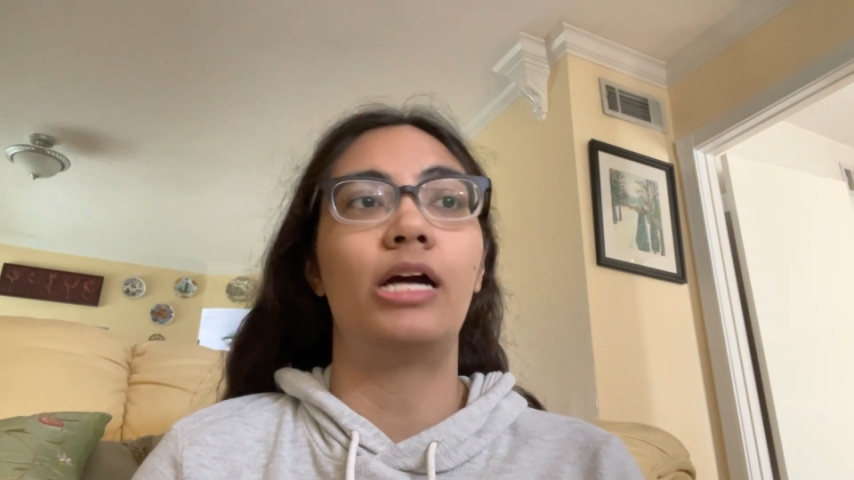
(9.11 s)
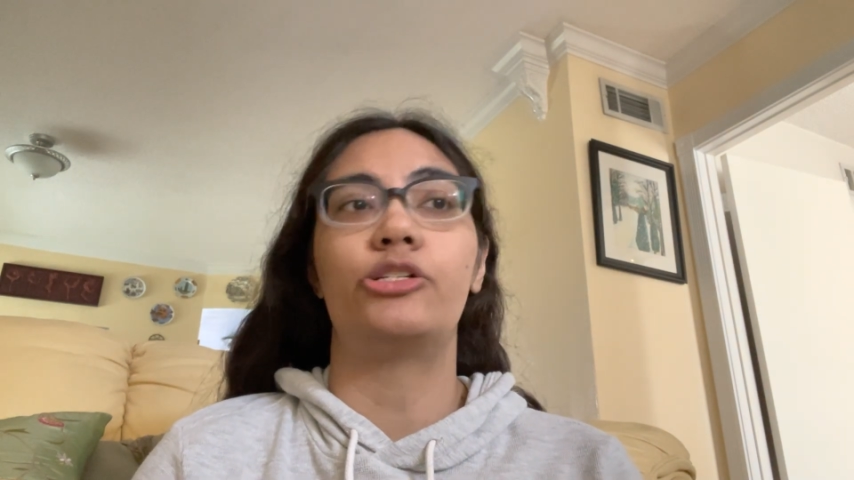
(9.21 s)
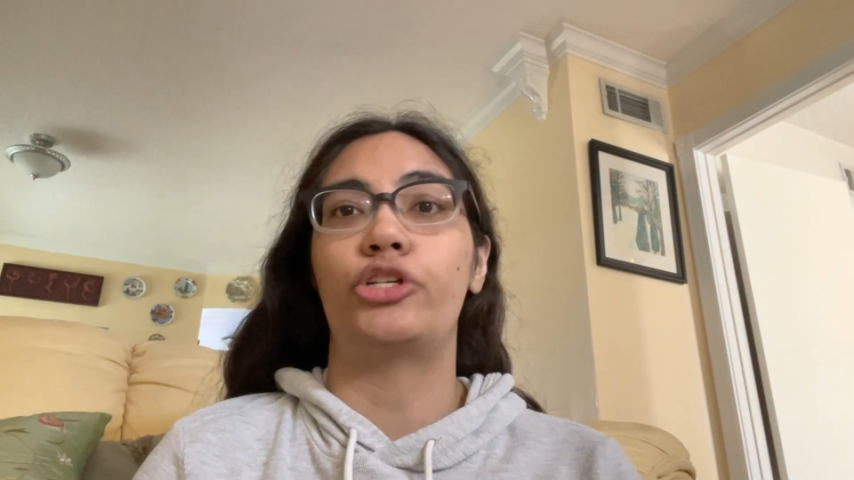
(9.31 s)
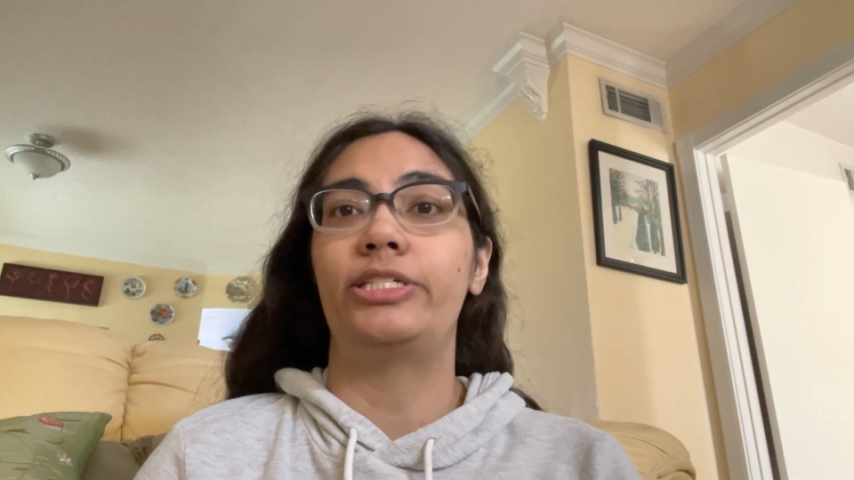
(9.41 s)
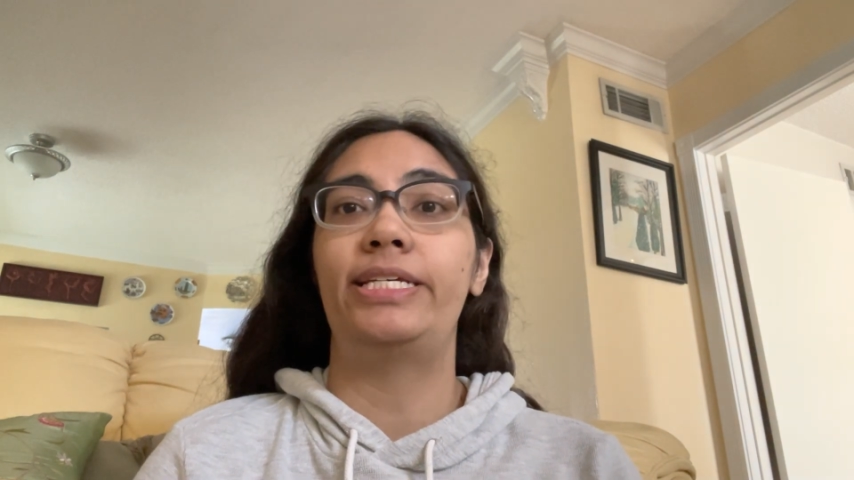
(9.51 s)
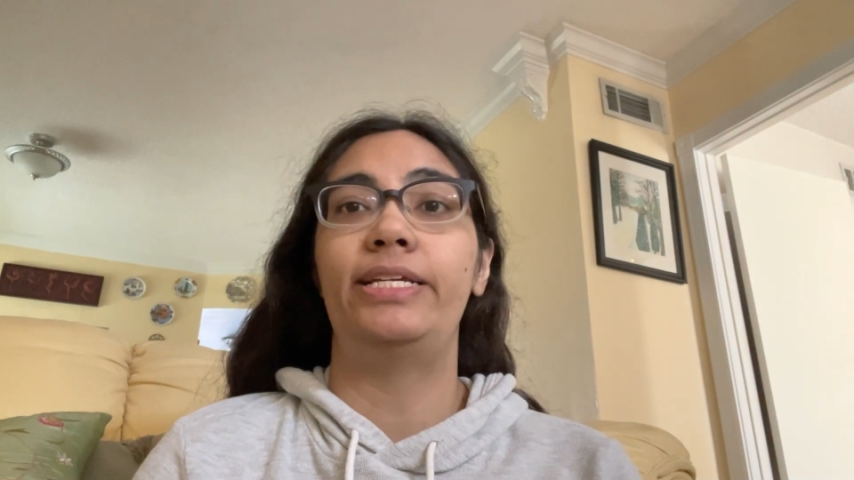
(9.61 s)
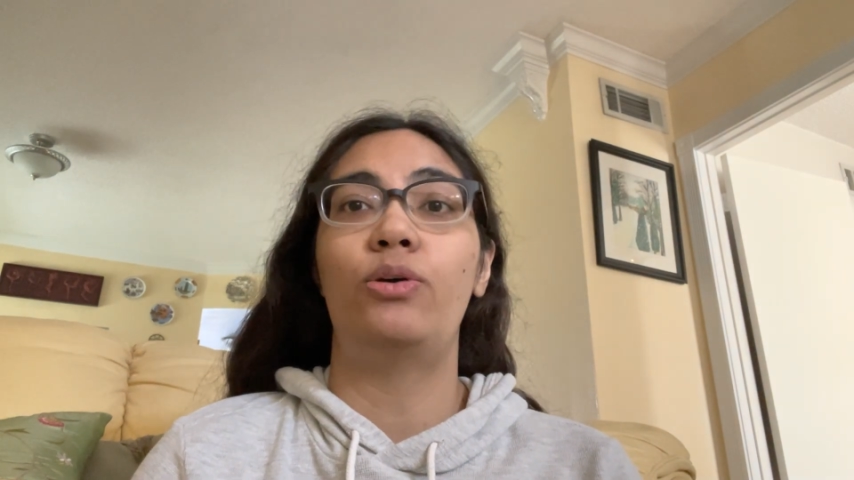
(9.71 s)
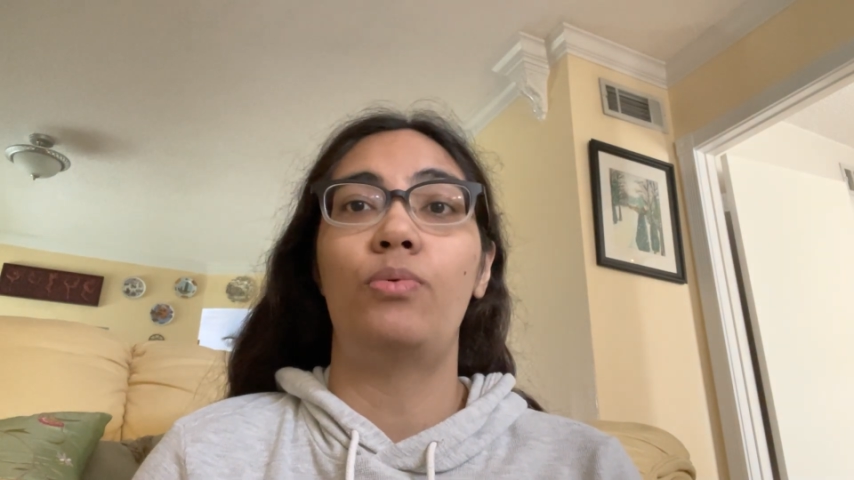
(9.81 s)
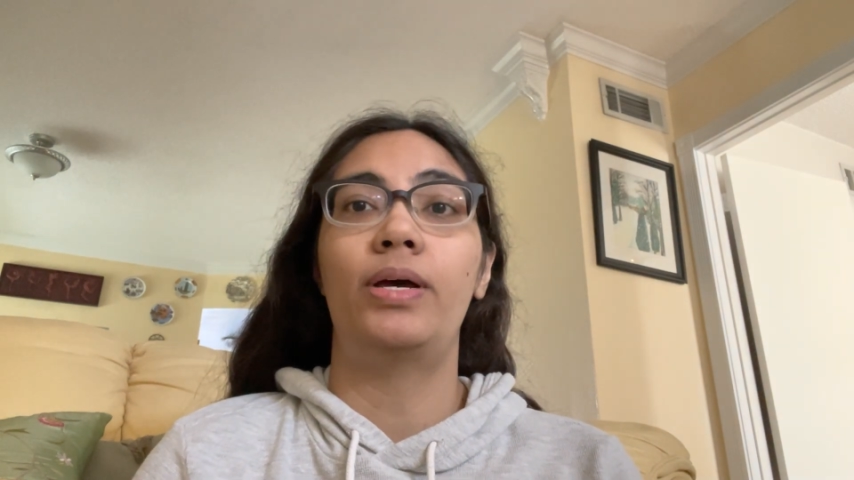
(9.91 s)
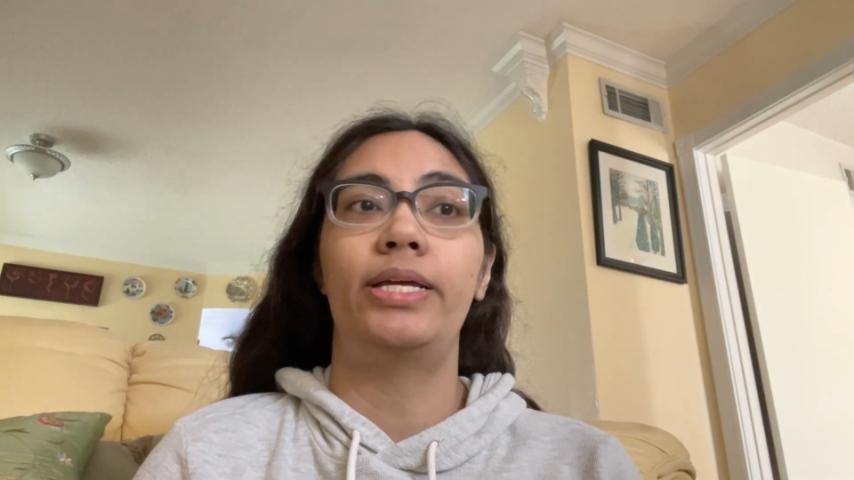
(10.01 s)
Argentina
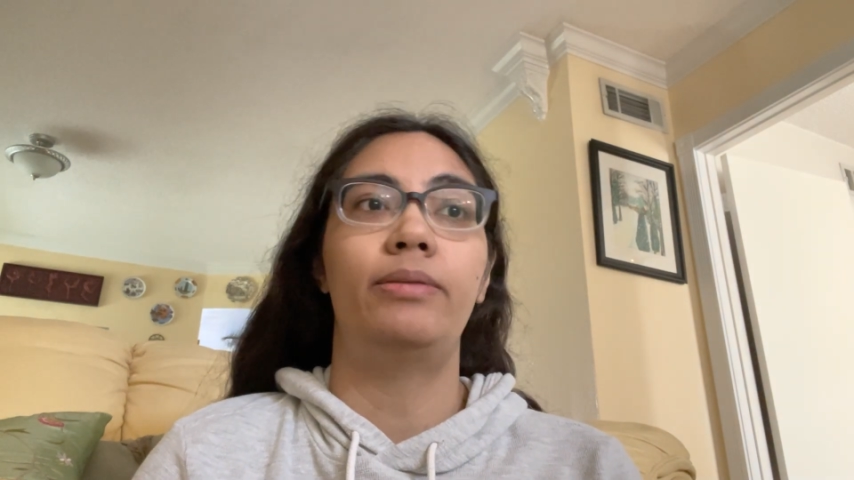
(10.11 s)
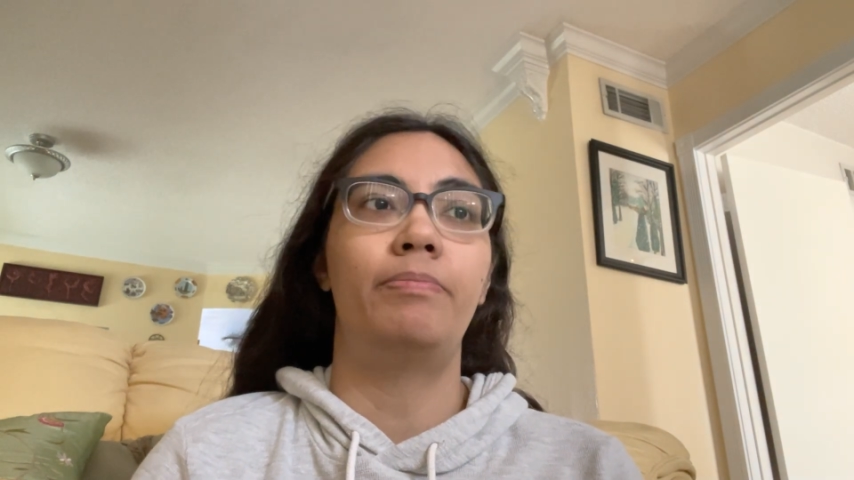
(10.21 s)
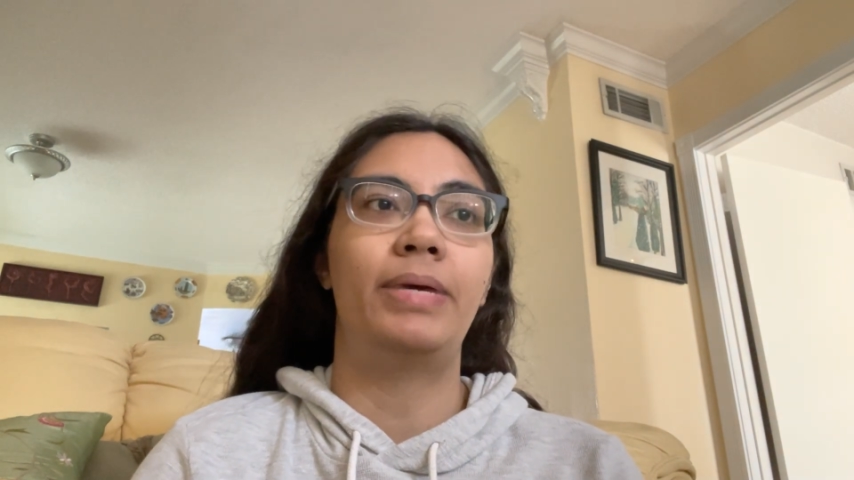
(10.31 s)
won,